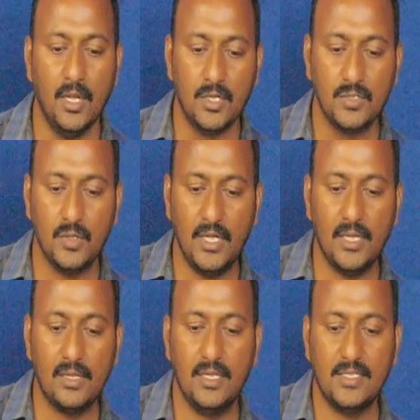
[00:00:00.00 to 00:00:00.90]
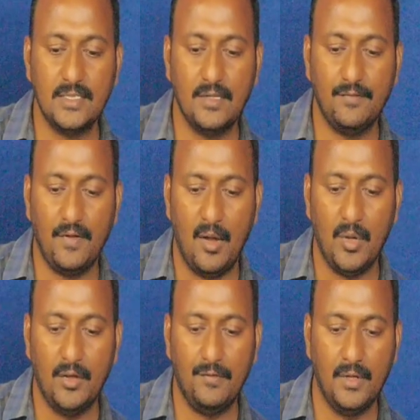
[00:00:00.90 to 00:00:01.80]
So here this is the
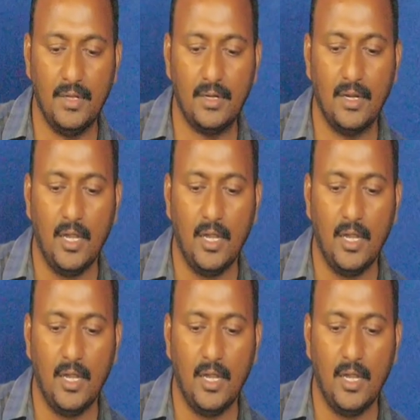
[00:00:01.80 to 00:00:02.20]
formula for